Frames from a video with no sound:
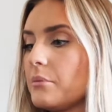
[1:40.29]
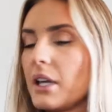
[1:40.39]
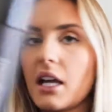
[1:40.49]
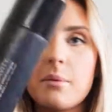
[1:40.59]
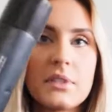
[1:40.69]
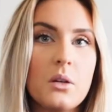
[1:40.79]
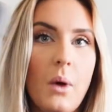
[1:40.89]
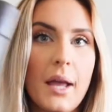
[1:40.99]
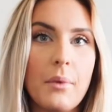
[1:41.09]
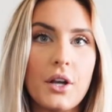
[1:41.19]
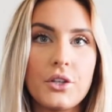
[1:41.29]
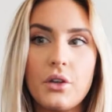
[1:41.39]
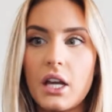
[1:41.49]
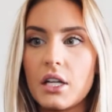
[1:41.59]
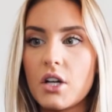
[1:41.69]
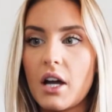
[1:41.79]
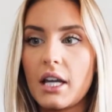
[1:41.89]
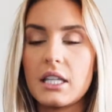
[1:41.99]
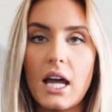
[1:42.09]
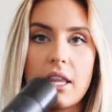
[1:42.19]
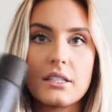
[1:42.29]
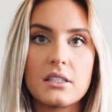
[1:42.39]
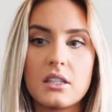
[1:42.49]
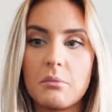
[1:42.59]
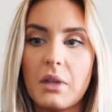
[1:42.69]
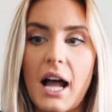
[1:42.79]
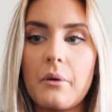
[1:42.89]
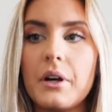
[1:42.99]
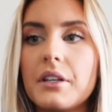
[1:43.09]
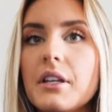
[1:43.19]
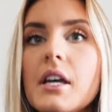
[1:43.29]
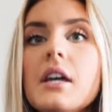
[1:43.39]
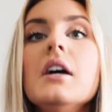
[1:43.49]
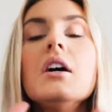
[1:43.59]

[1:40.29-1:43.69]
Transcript: It comes in a white bottle you can get at Target. This is the black one.